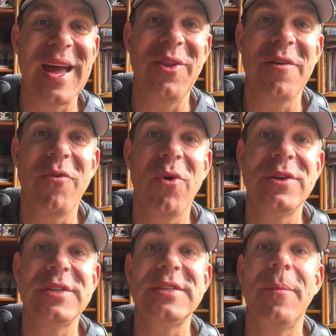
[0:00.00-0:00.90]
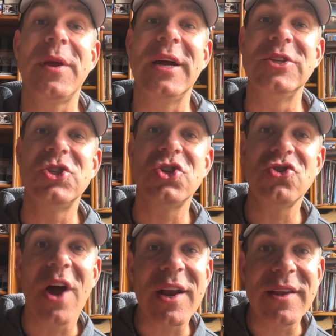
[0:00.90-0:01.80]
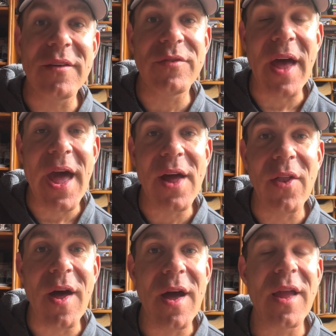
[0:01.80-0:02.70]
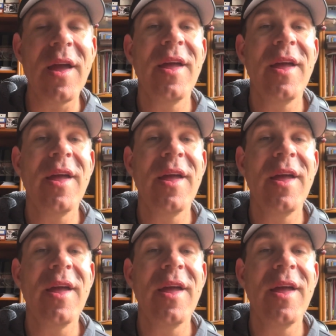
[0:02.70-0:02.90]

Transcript: I look forward to some constructive dialogue.